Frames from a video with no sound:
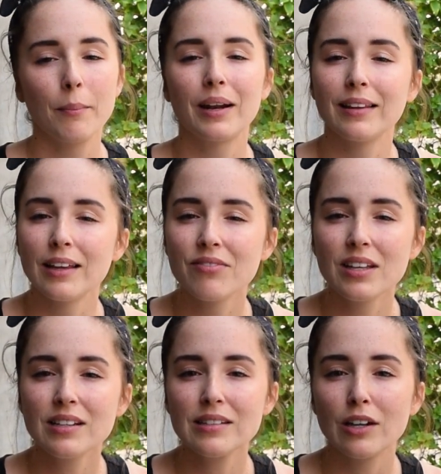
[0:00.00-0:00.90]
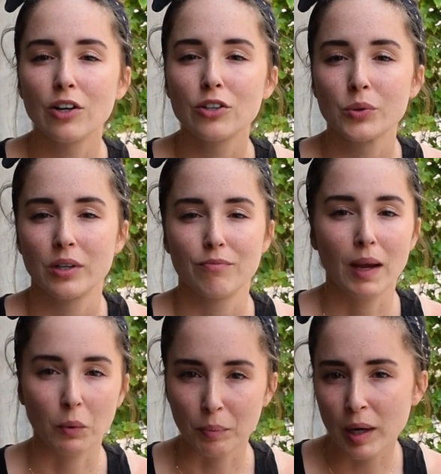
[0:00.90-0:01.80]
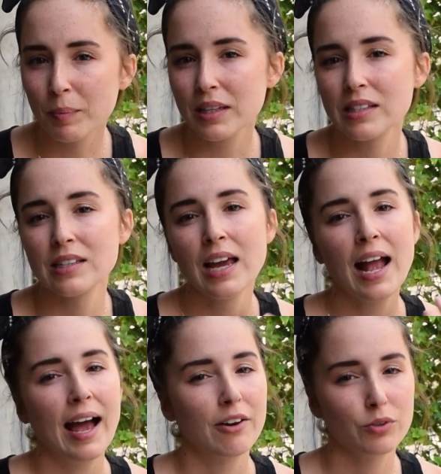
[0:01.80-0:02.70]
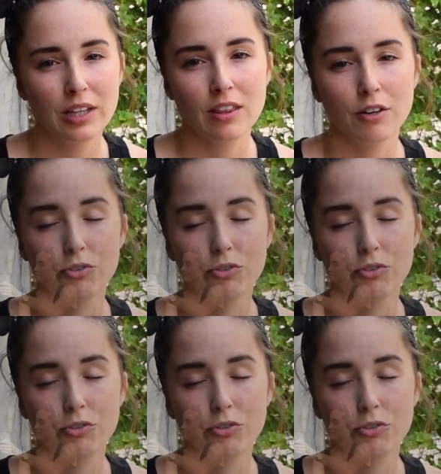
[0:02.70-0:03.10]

but I love things that are sort of made with purpose and really thought